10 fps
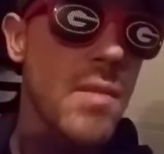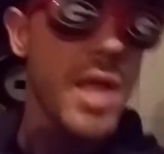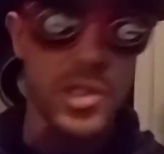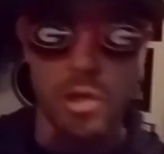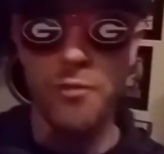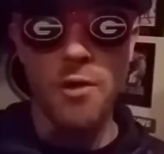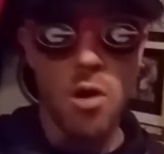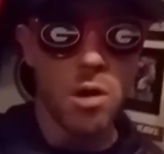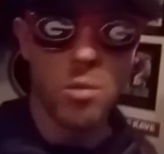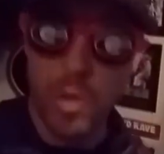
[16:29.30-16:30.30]
And so
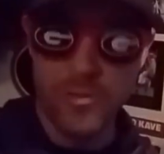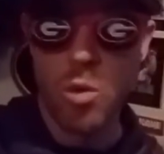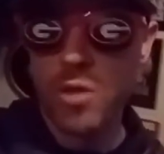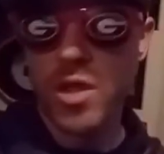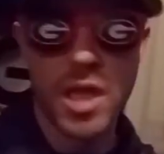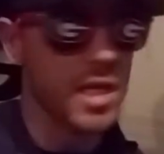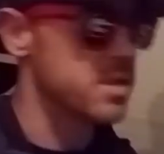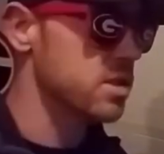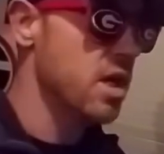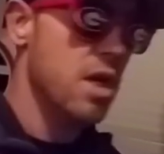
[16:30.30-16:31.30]
far, we've won the
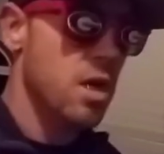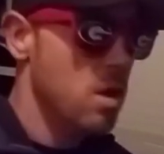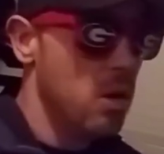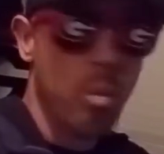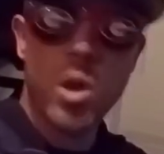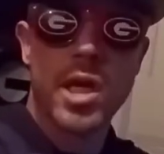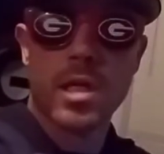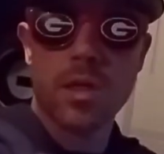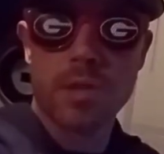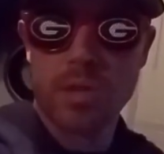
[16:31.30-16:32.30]
East. We
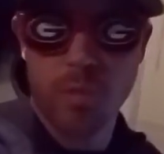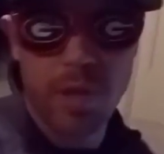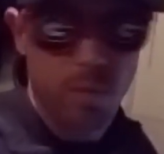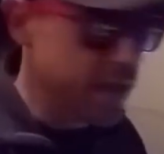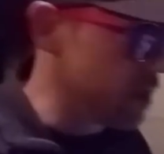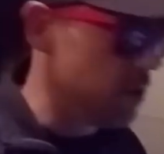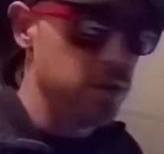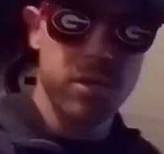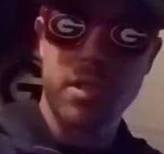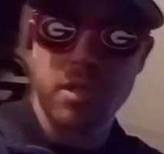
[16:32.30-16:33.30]
could lose. We, we could
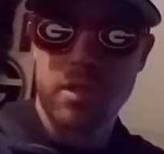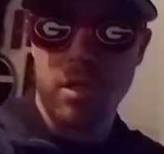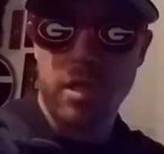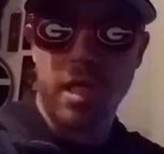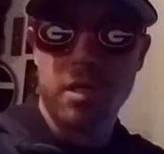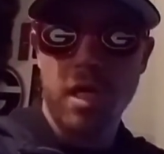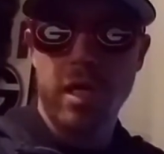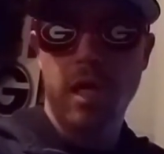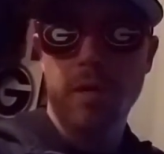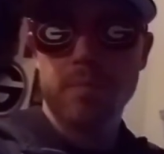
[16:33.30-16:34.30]
lose to
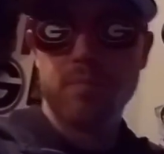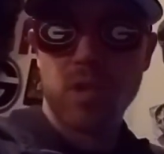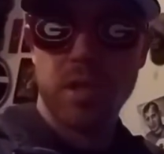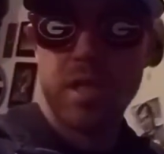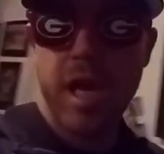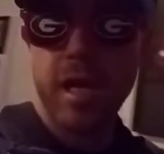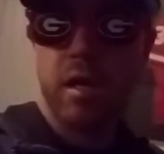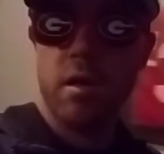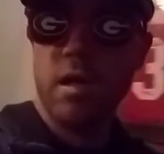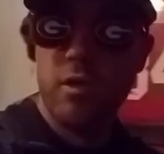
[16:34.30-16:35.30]
Kentucky,
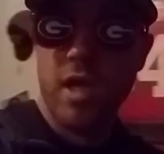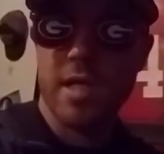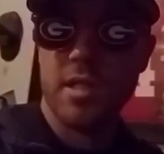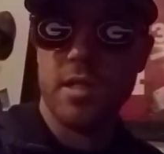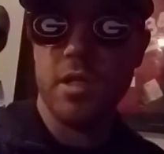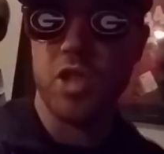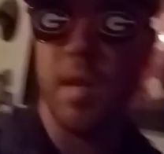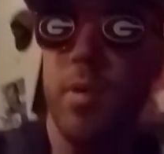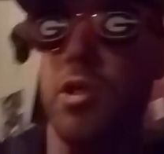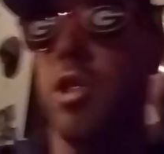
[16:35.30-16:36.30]
Tech, the SEC
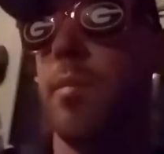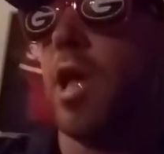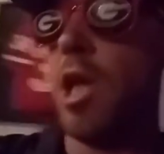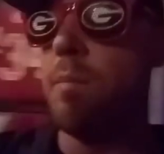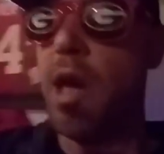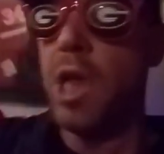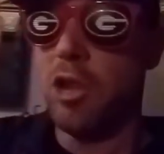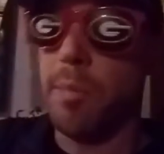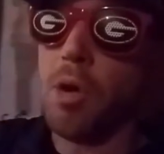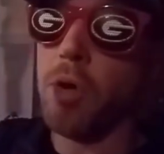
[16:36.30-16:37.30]
championship game,
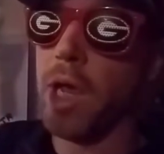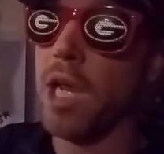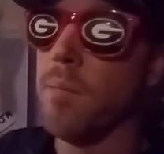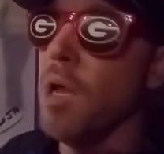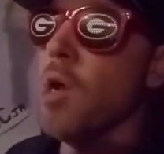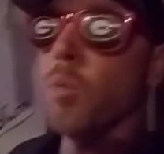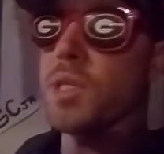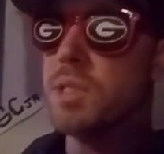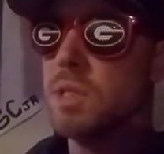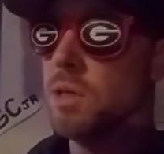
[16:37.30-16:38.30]
and the bowl game.
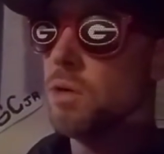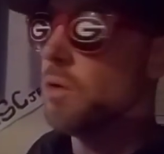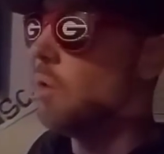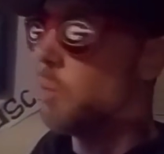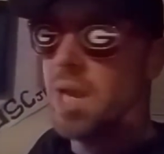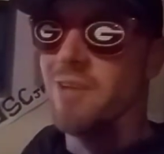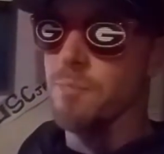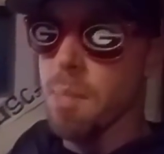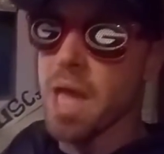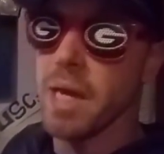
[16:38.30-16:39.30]
We still would
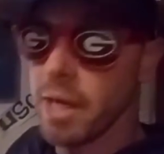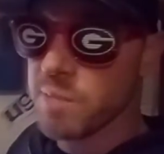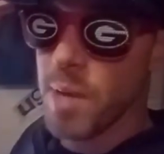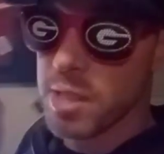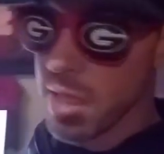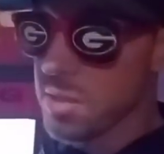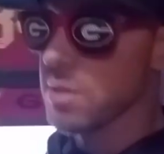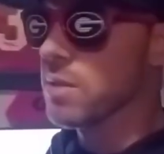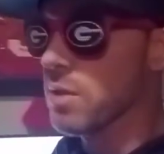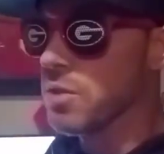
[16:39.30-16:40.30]
have met
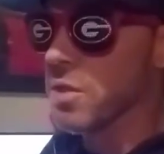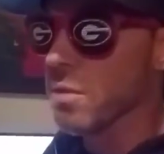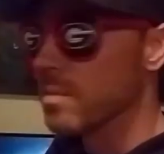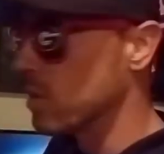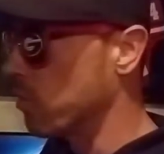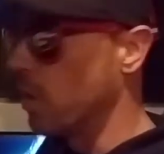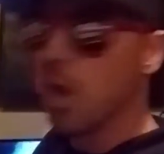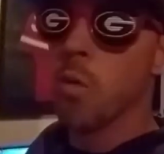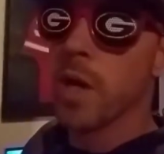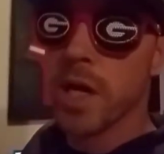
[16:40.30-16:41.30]
expectations this year. So
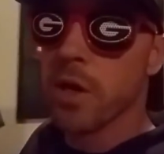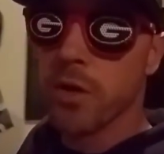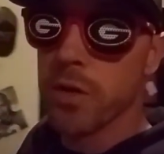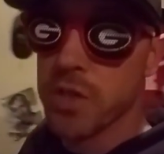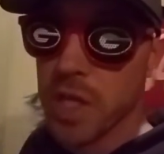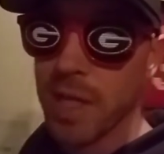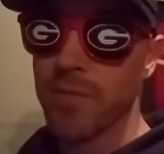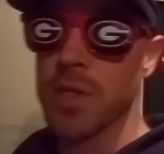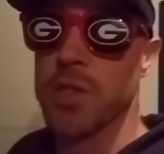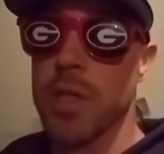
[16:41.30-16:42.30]
no, we didn't
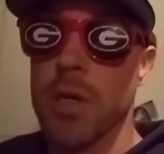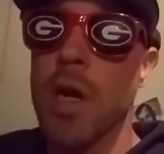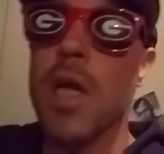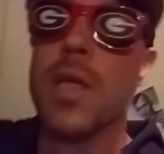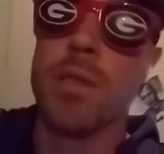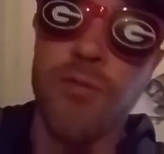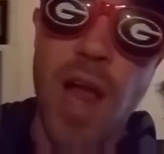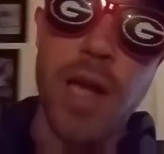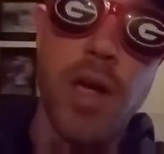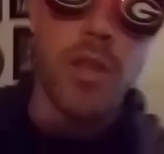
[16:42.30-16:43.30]
underachieve this year. So
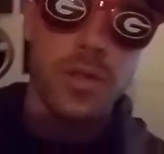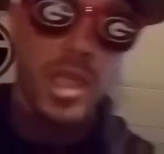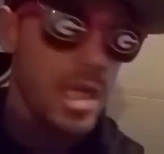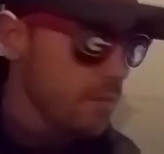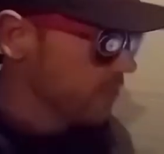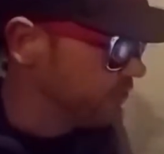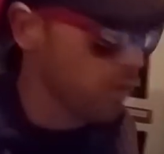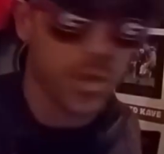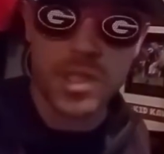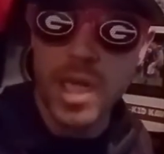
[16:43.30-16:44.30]
find another team.
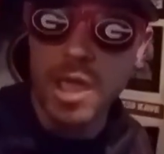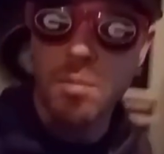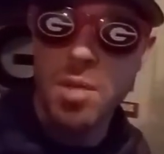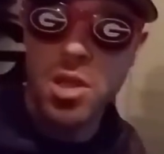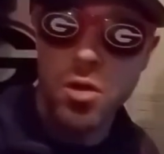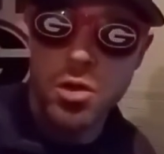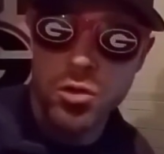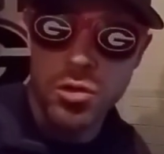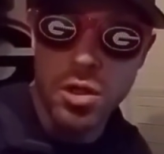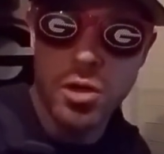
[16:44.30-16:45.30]
Florida State can be your
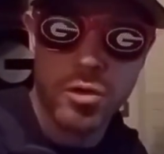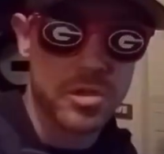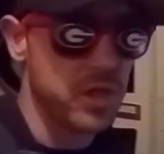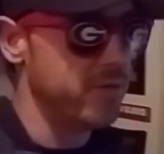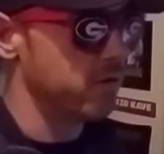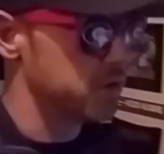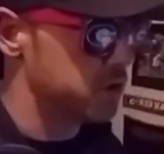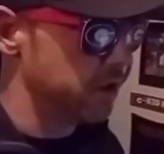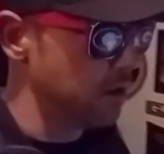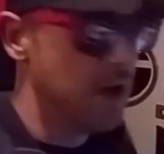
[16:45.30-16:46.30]
under underachiever
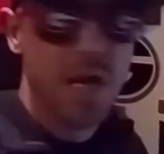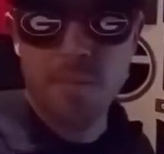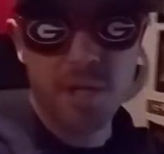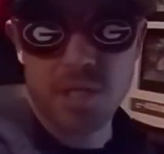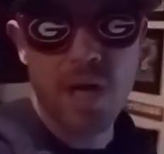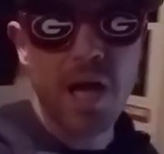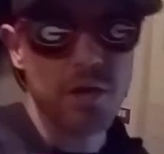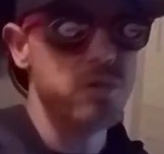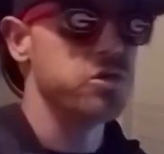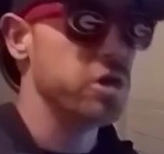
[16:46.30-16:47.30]
this year, but it's not
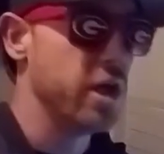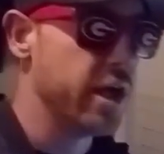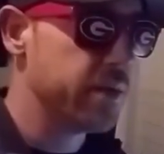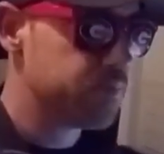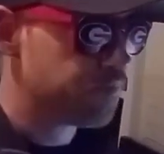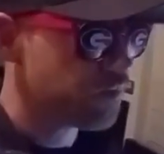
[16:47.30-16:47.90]
UGA.